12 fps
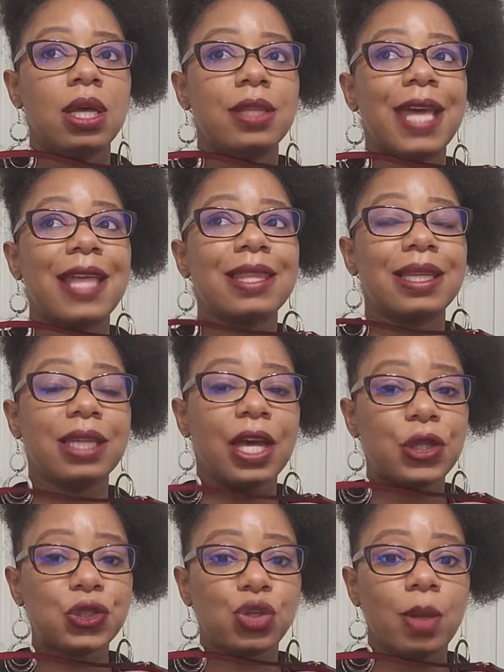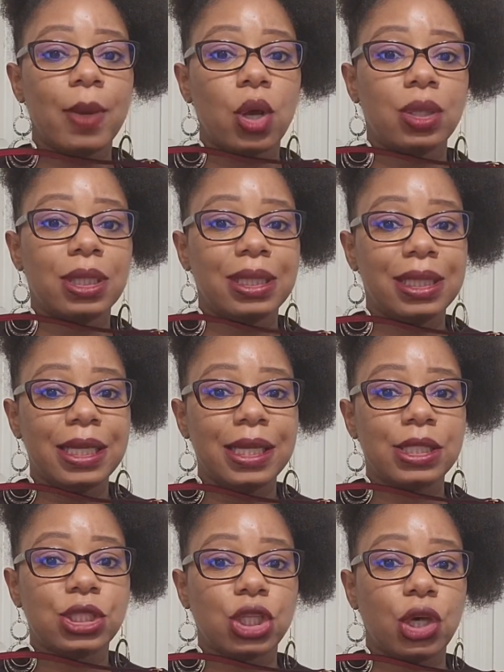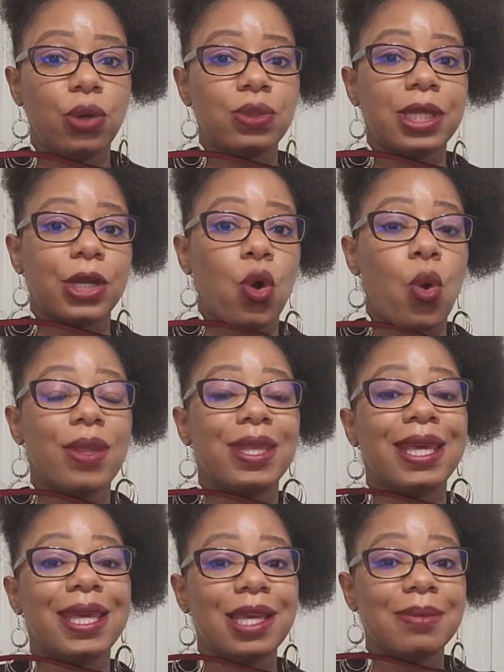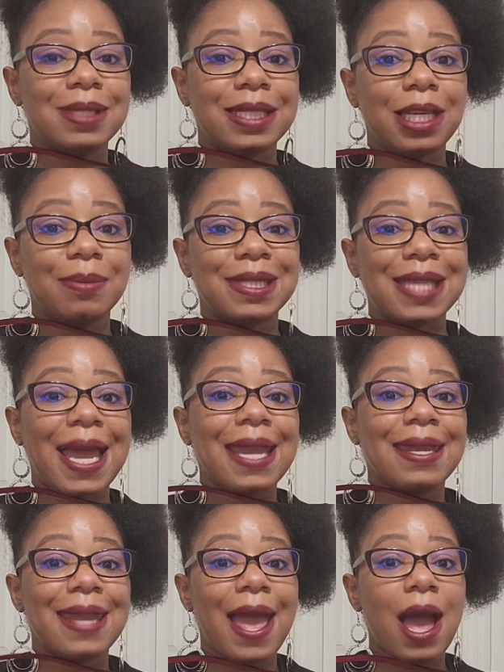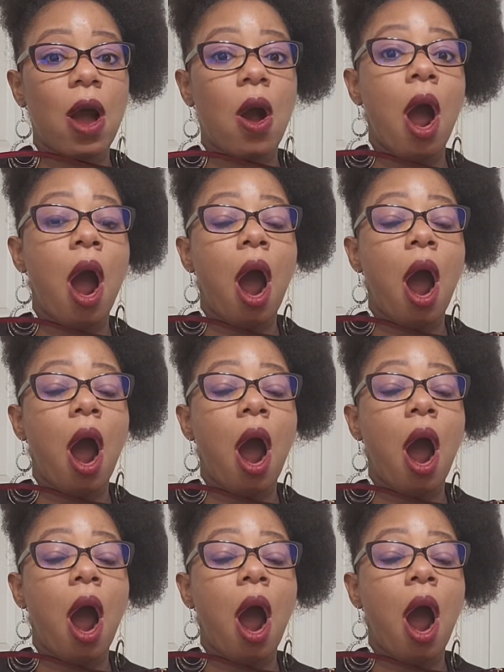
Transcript: that the leather trimming on the Liz totes that are on the MCM site now